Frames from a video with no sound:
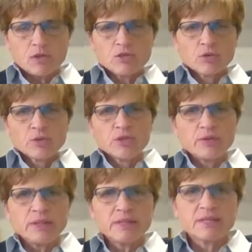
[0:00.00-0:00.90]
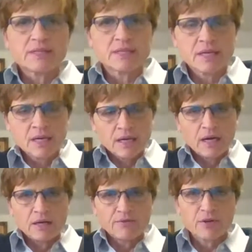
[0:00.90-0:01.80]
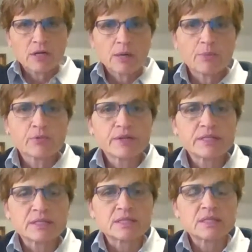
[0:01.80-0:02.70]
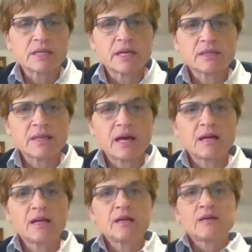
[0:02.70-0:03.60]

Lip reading: So we're doing this for a couple of reasons: to get that